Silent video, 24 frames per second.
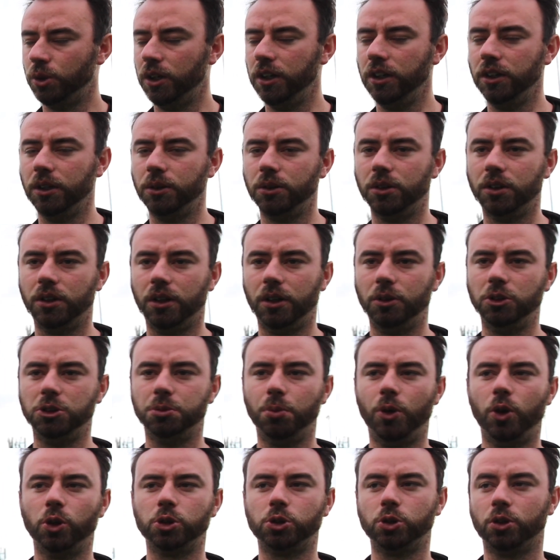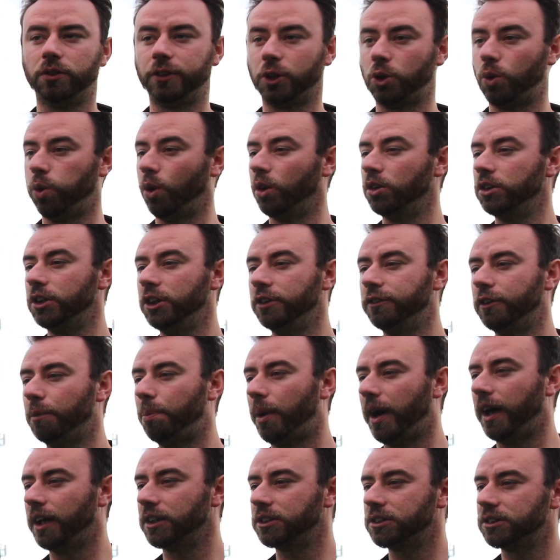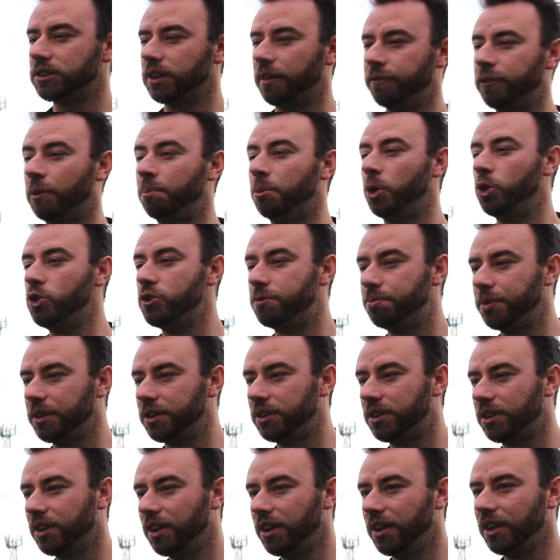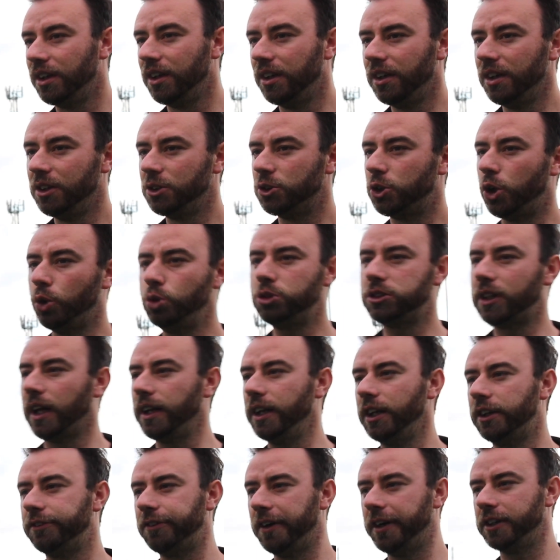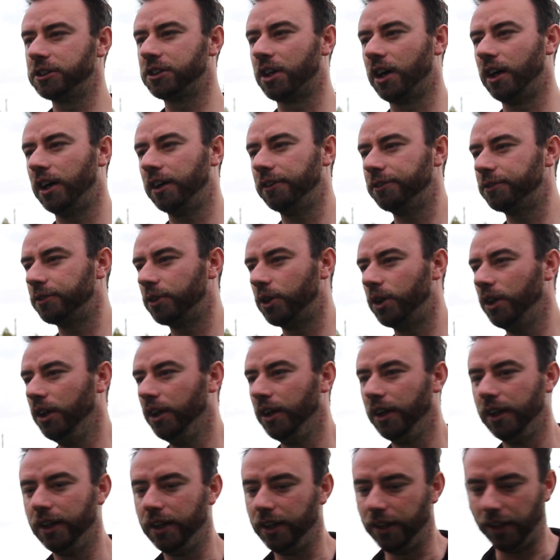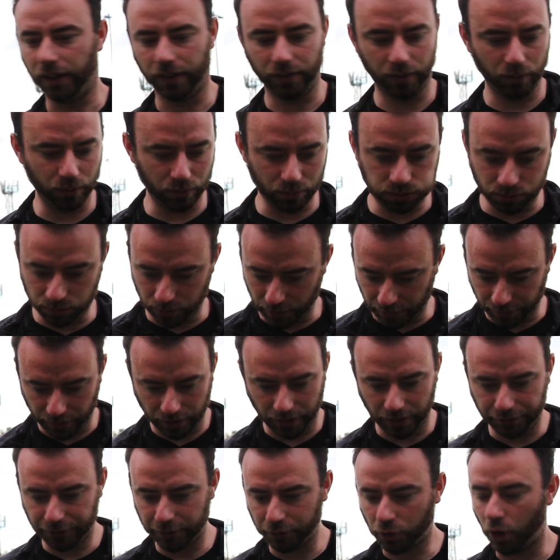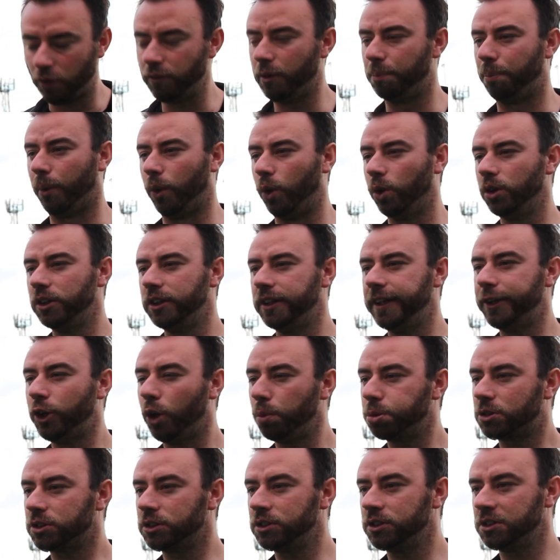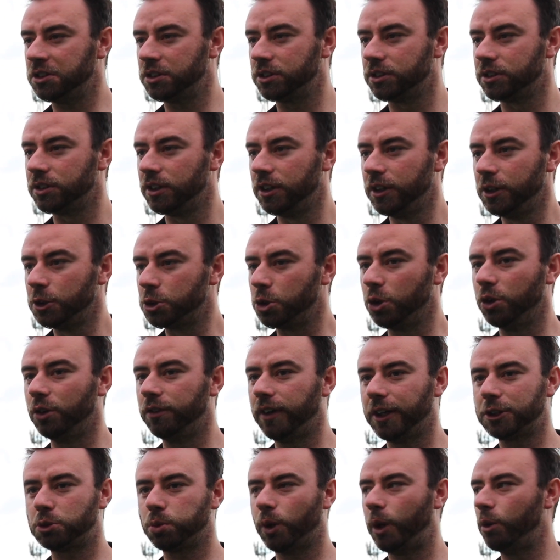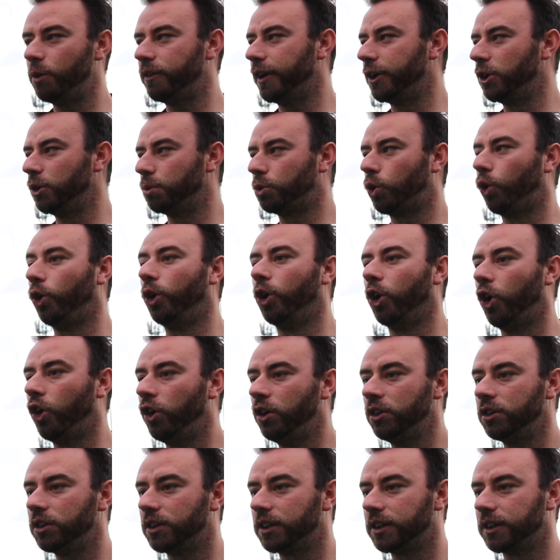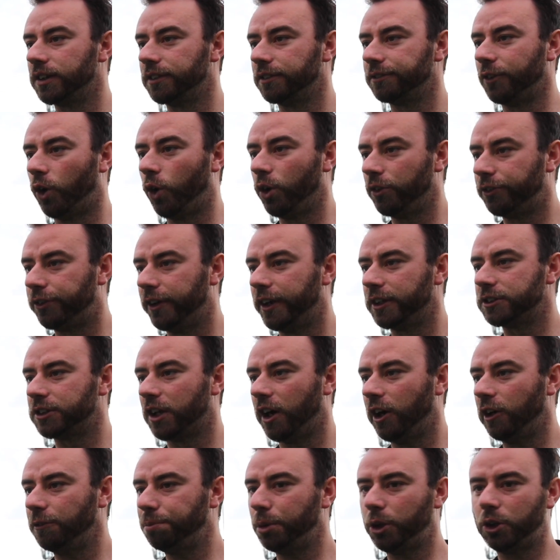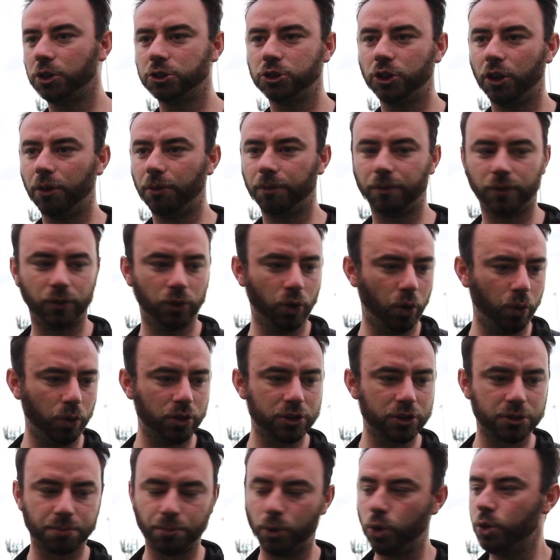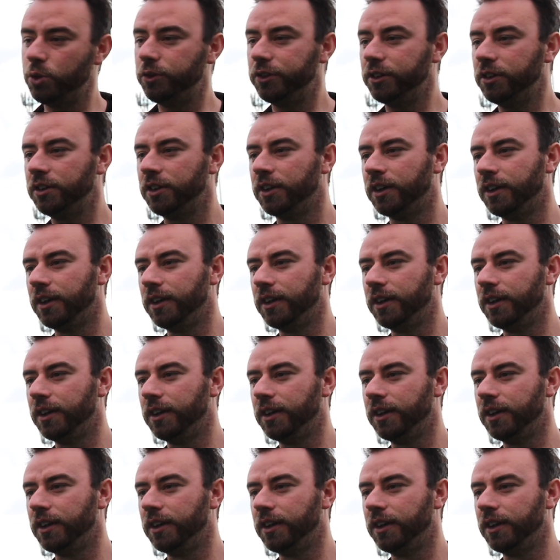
Well, it was more so the quality of the pass and the movement. Too static first half. If you've got the ball, you need options. So that's why we end up going long all first half, because no one's moving.